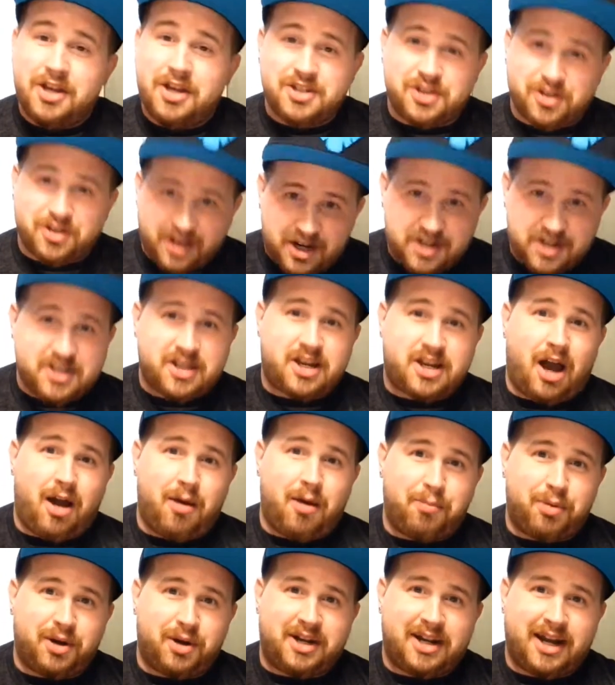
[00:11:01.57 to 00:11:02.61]
So there's the
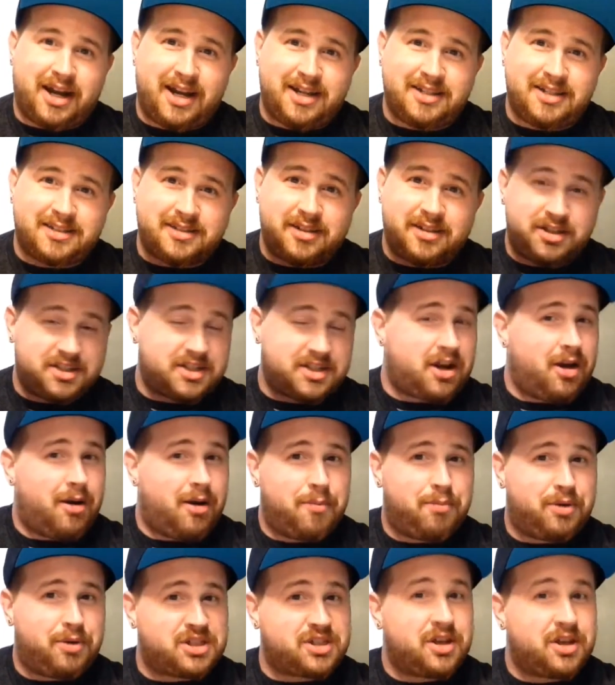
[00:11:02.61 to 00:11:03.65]
comic book, guys. There's the
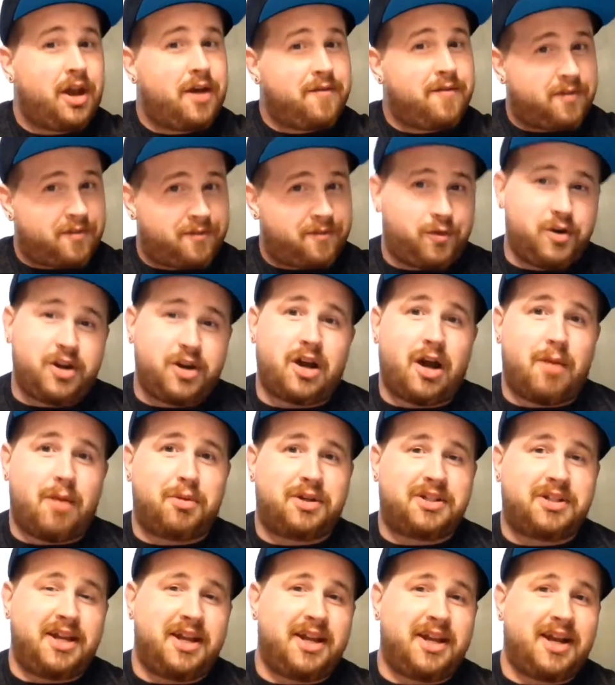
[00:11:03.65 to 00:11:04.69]
comic books for Free Comic Book Day,